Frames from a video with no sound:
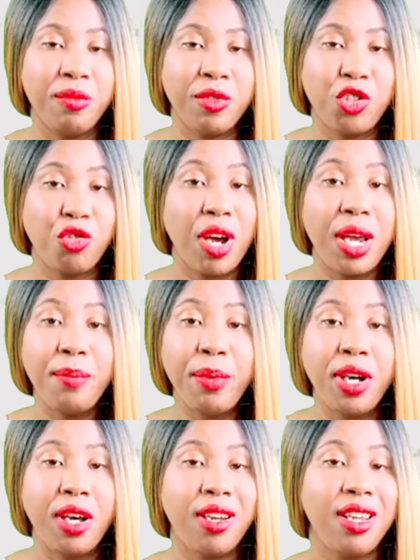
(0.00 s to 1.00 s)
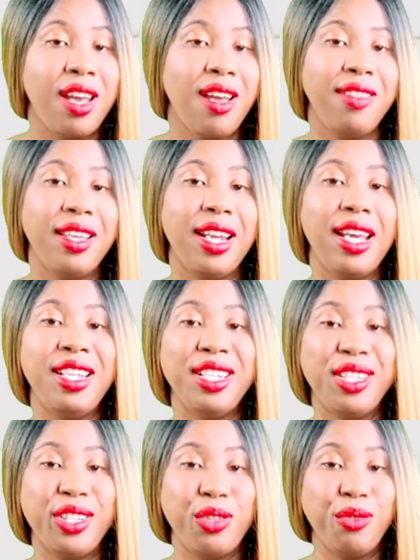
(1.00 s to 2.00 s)
tripod, the
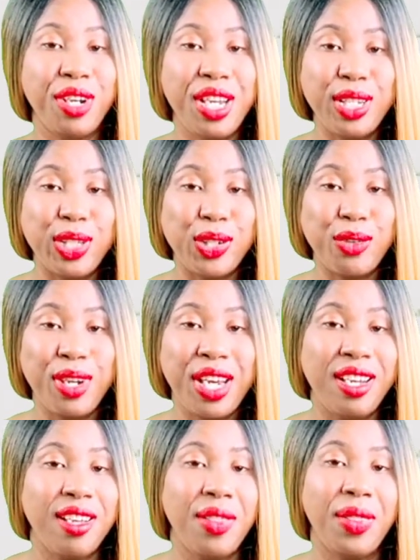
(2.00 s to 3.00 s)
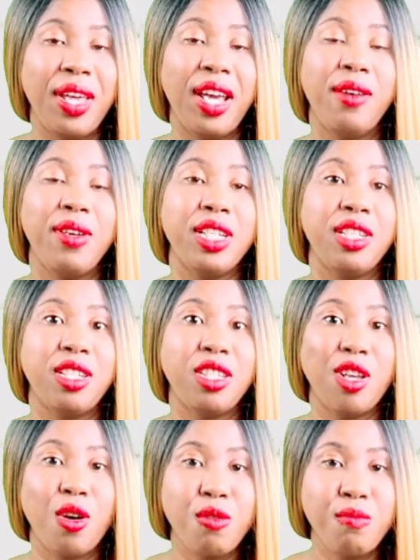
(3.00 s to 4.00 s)
latest green screen. There is
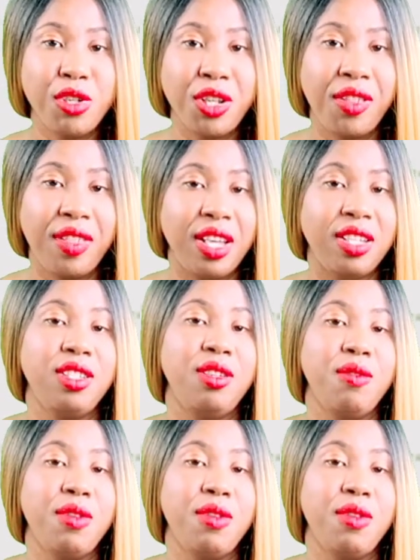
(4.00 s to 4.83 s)
so much things you